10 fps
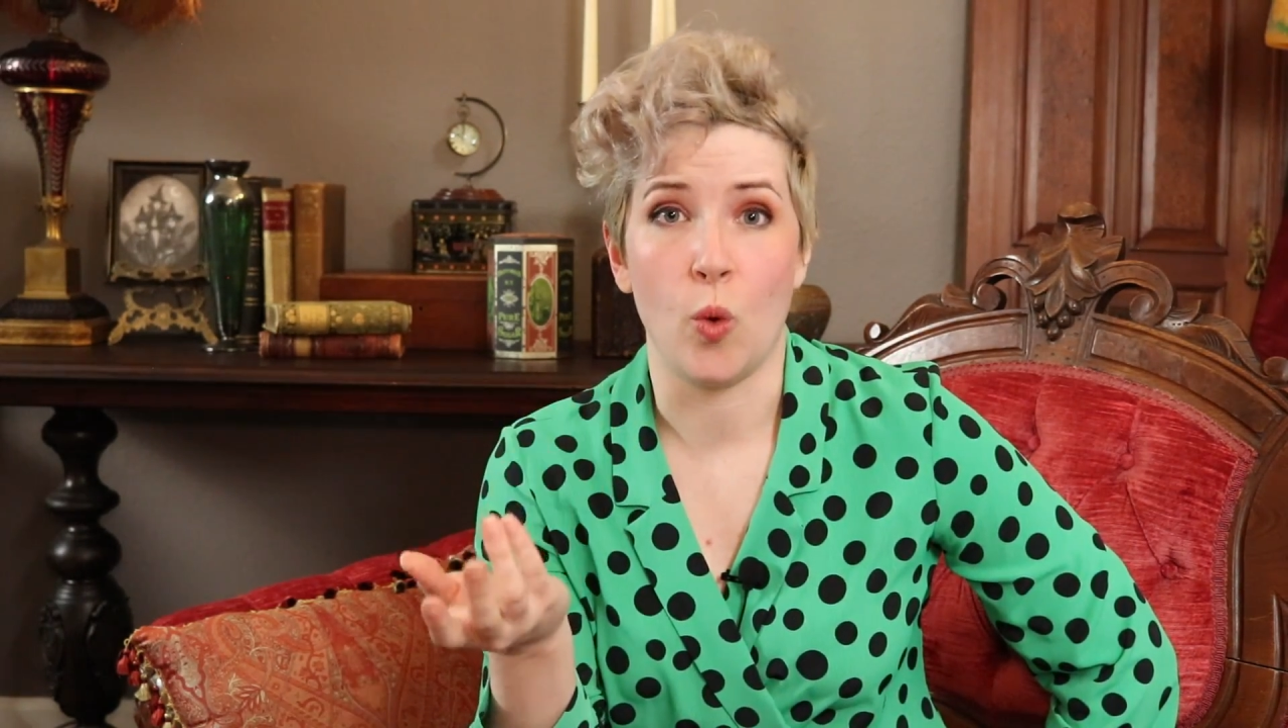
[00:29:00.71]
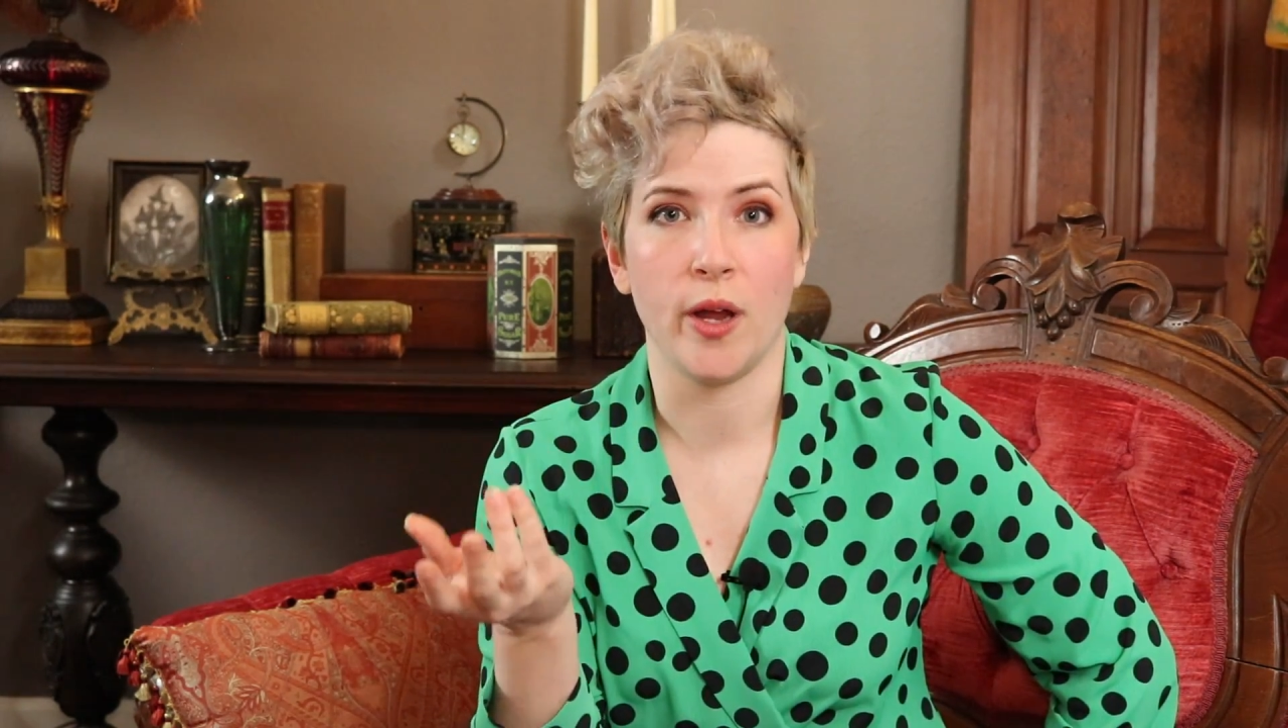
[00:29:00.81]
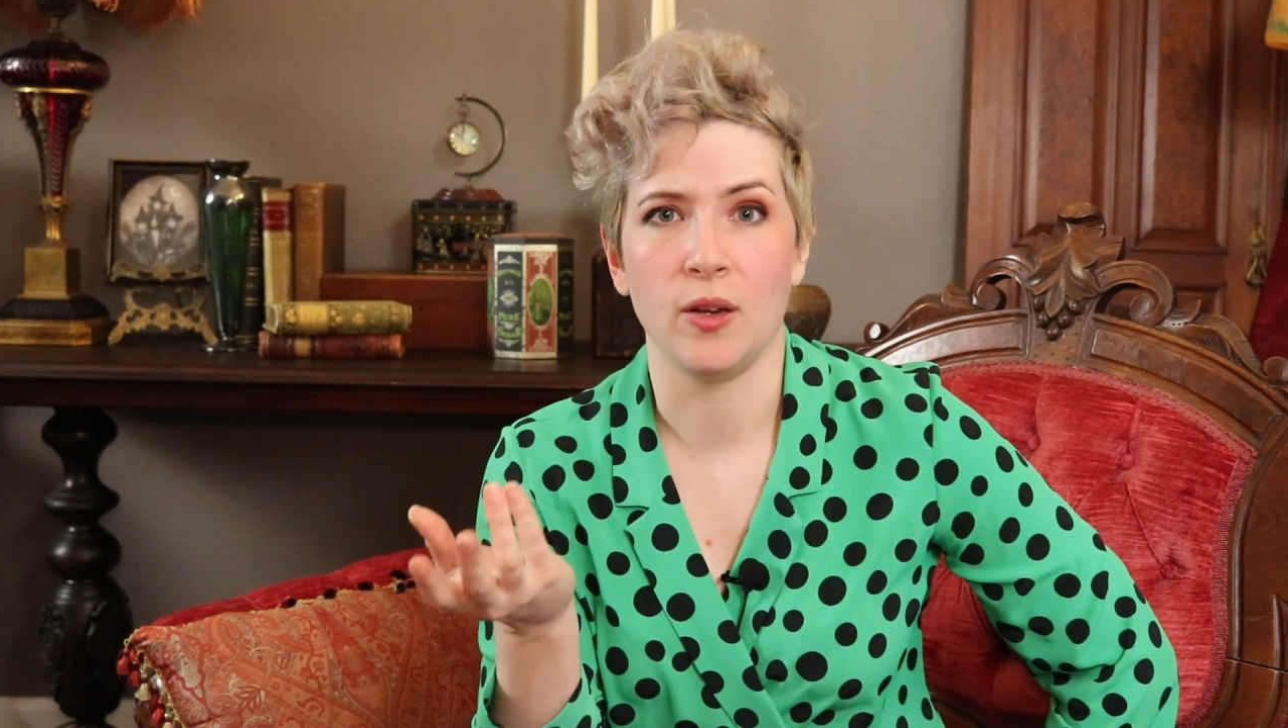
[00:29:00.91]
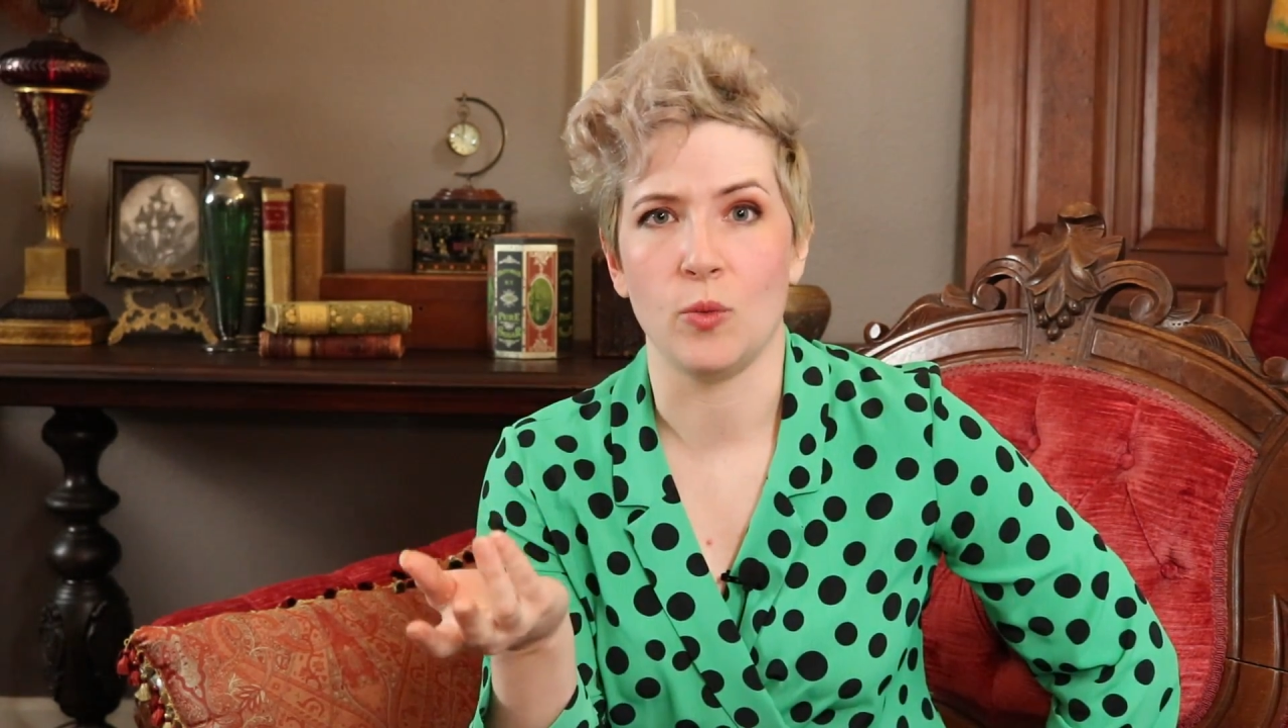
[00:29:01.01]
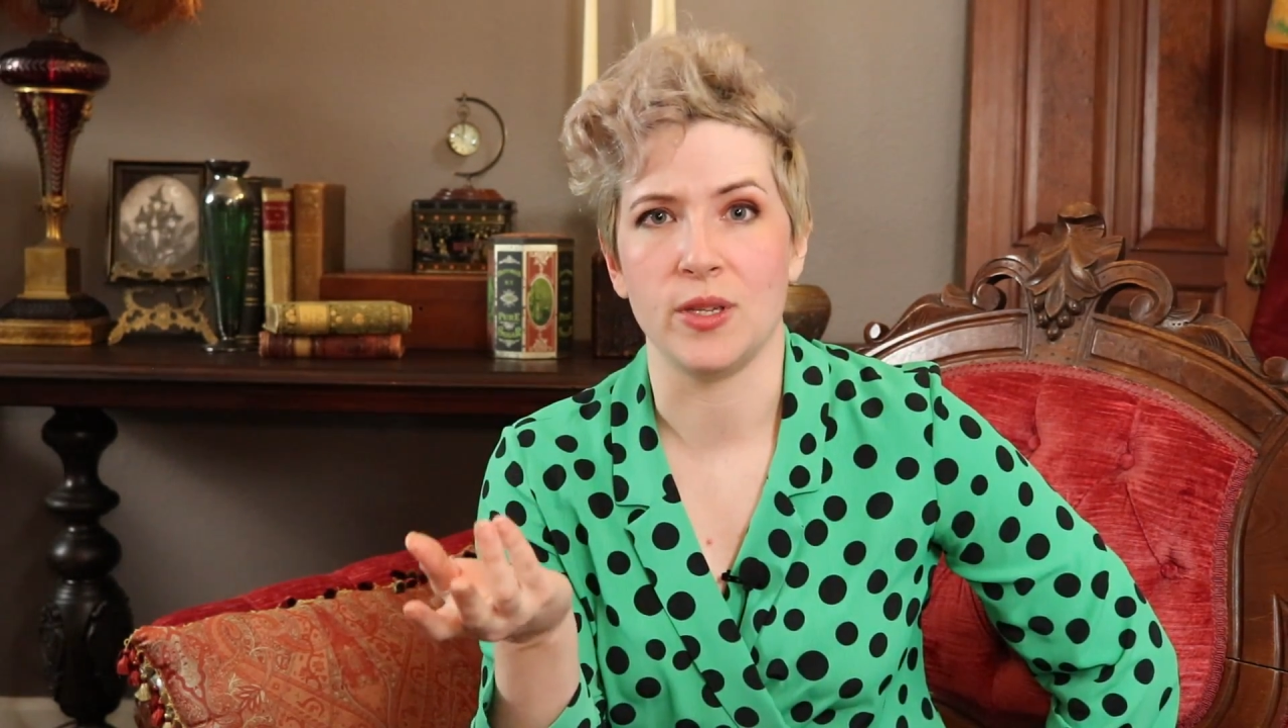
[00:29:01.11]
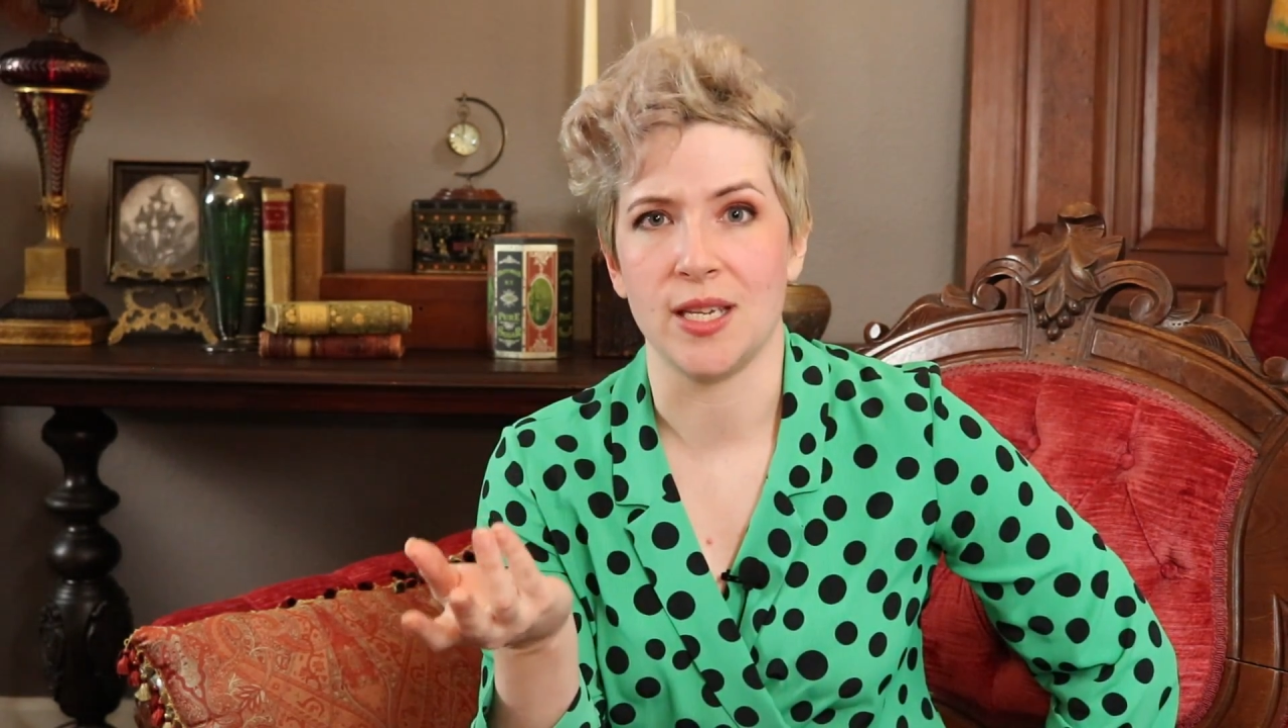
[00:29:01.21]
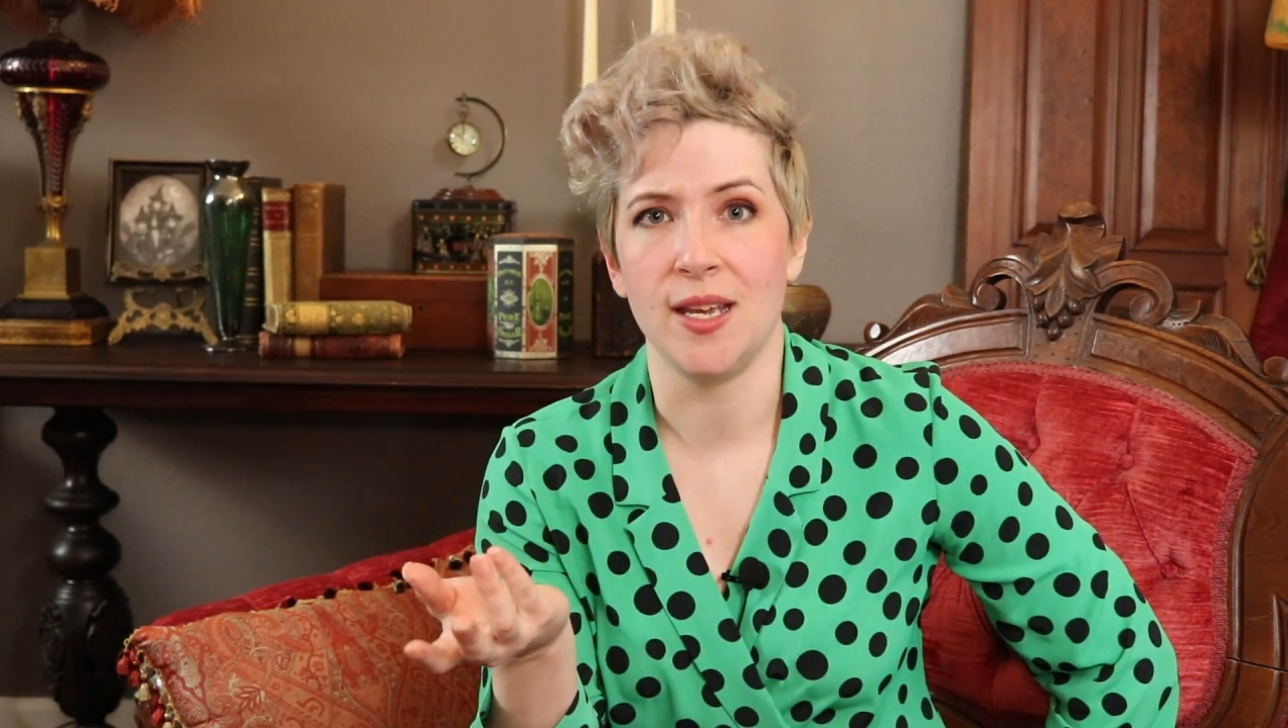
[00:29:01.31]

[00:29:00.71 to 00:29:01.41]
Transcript: what it was